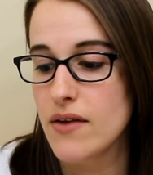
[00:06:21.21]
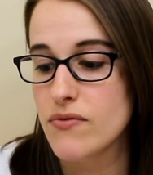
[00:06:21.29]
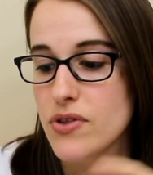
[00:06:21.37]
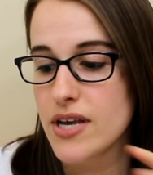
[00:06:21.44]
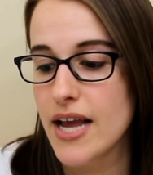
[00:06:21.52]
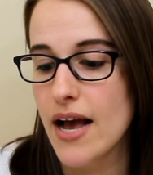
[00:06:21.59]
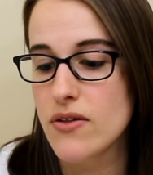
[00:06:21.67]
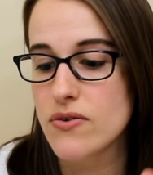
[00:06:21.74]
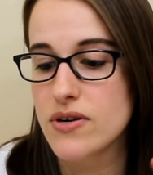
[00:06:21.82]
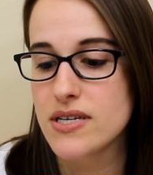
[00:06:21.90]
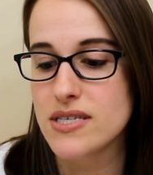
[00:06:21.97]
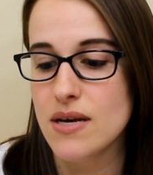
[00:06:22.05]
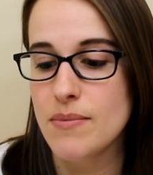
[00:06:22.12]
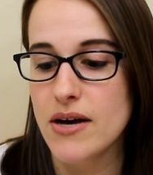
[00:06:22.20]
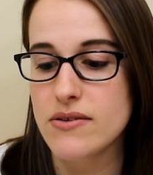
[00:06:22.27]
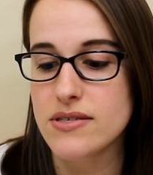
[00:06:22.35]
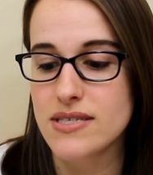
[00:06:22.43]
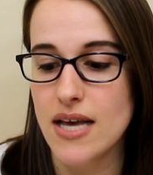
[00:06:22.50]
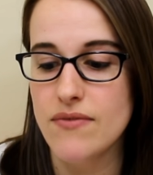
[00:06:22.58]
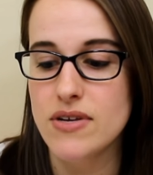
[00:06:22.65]
And for the calories,
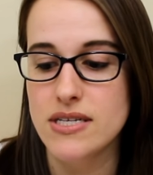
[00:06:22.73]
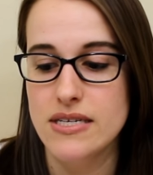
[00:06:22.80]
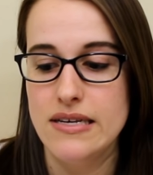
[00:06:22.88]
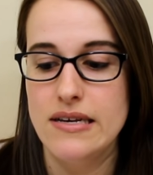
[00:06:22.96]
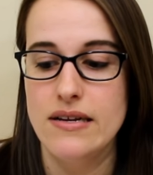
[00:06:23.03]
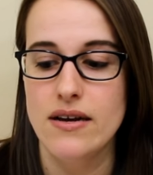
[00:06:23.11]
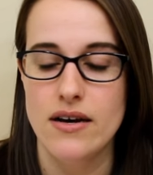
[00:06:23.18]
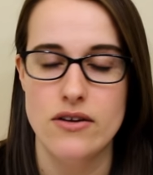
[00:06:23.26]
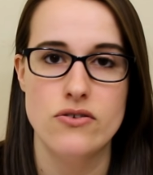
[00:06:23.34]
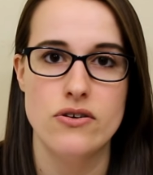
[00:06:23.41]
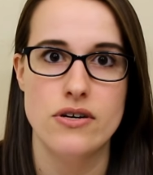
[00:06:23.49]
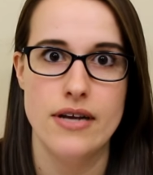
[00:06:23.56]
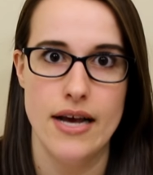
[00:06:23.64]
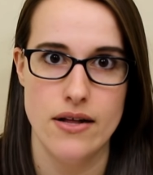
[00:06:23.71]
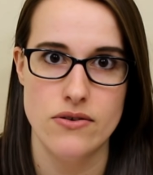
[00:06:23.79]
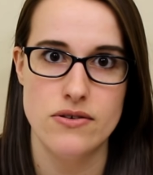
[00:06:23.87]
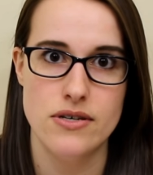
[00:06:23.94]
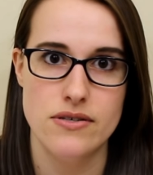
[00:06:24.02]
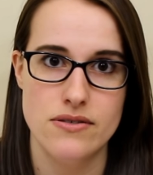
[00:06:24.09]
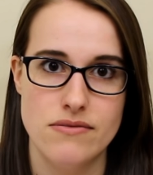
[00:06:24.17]
about 1700
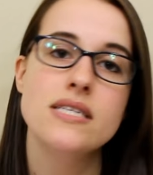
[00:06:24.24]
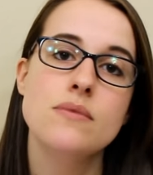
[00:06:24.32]
calories.